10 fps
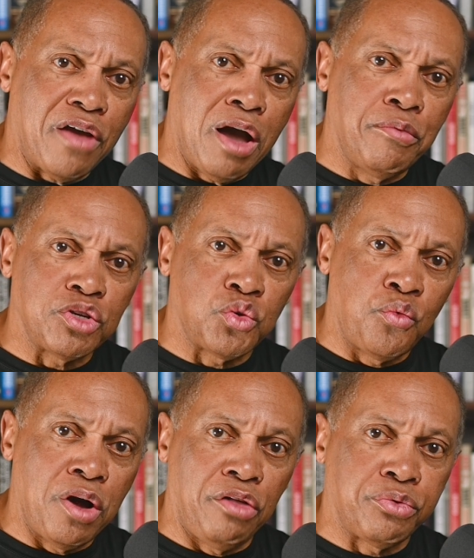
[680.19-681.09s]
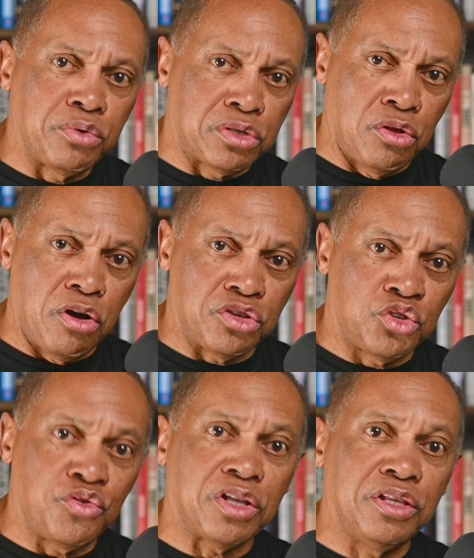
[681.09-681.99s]
how much wealth was lost
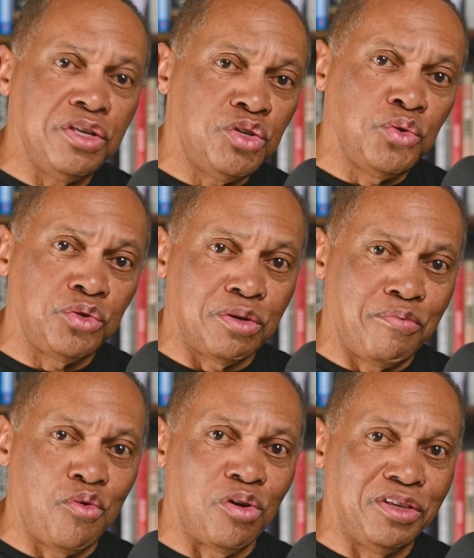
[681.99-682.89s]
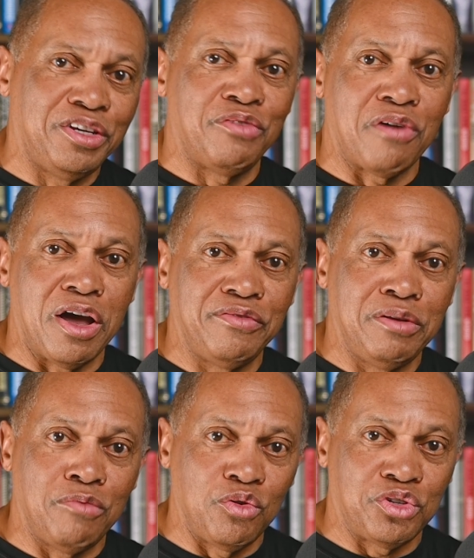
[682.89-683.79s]
strictly due to poorly derived
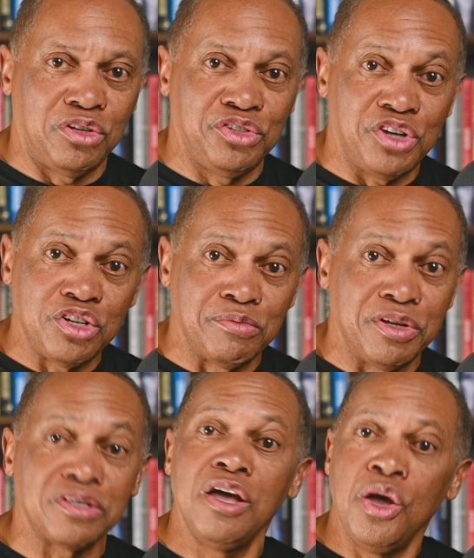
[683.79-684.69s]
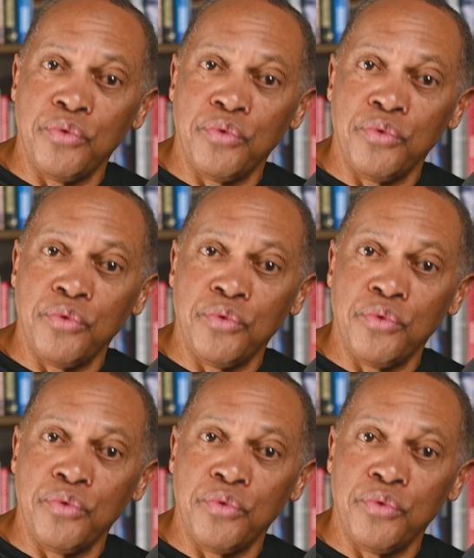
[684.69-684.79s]
emotional judgments